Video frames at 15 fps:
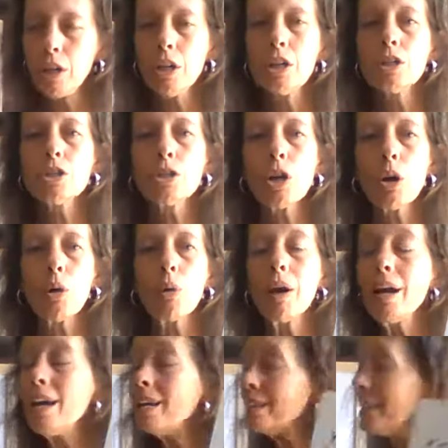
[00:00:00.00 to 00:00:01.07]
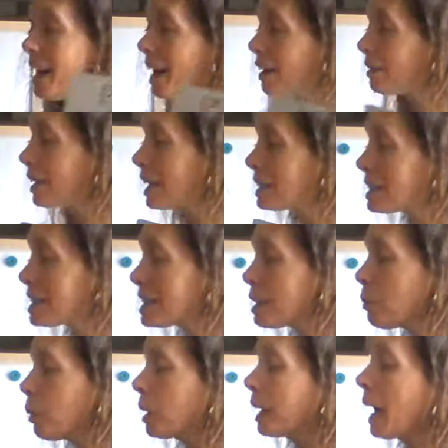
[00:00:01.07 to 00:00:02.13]
So now let's see
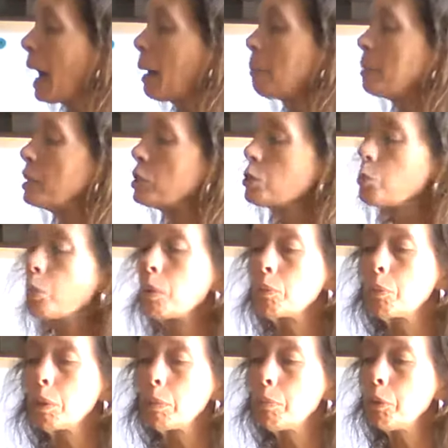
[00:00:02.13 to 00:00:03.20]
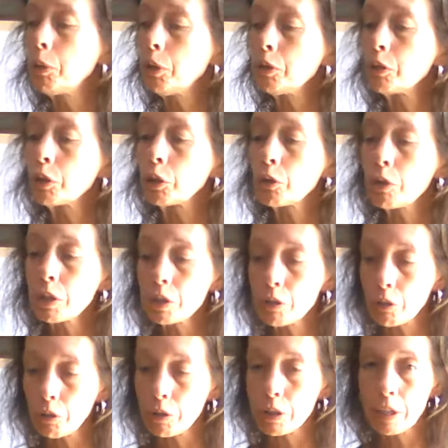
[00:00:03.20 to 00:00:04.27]
what happens when we put the
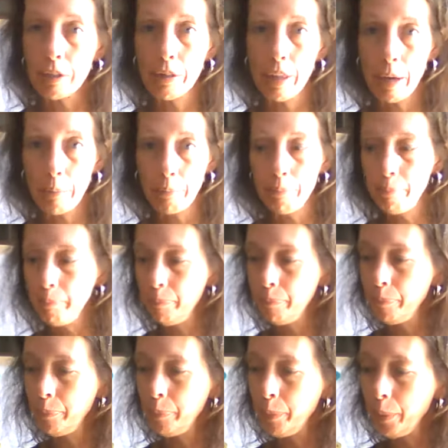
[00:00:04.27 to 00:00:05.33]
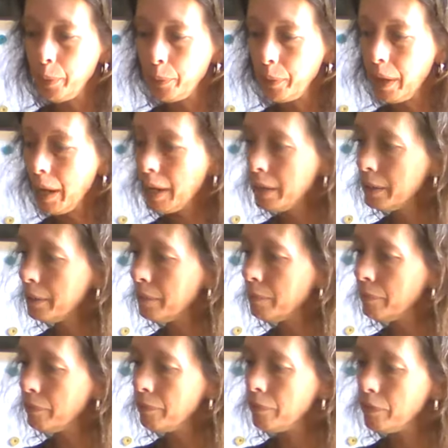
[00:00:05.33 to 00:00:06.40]
crystals in them. Okay?
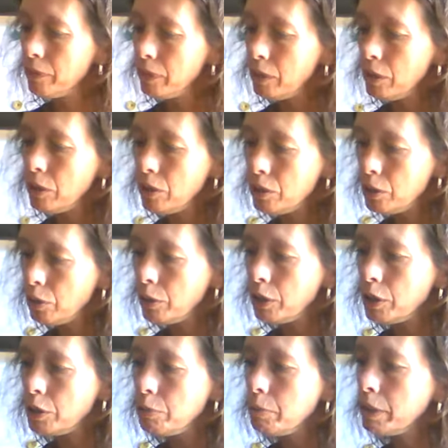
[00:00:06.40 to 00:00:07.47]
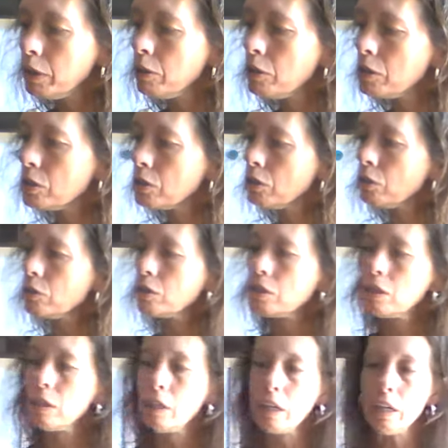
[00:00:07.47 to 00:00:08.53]
So here's my crystals.
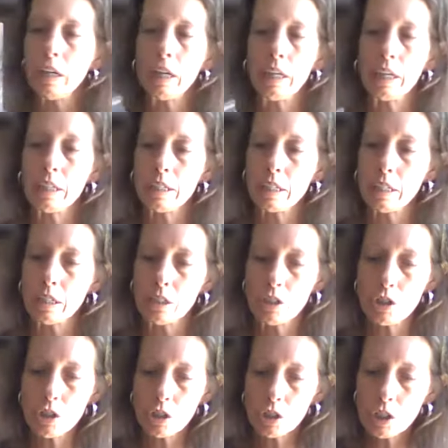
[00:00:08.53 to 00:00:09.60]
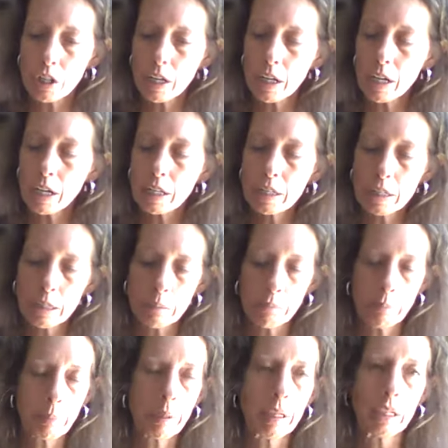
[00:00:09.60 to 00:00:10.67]
And it says just a
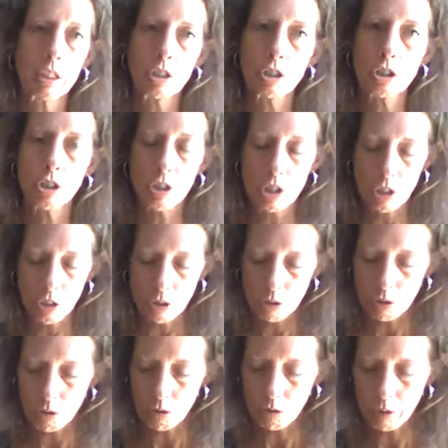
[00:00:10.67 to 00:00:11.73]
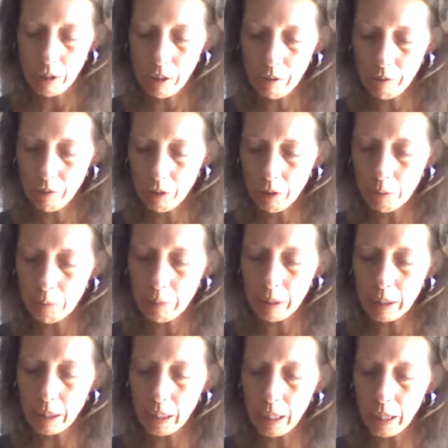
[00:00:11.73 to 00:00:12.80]
pinch. So not very
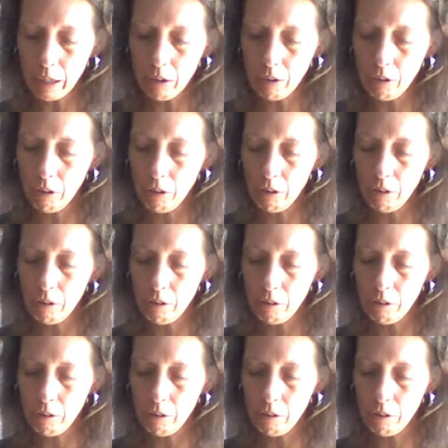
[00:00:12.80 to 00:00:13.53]
many at all.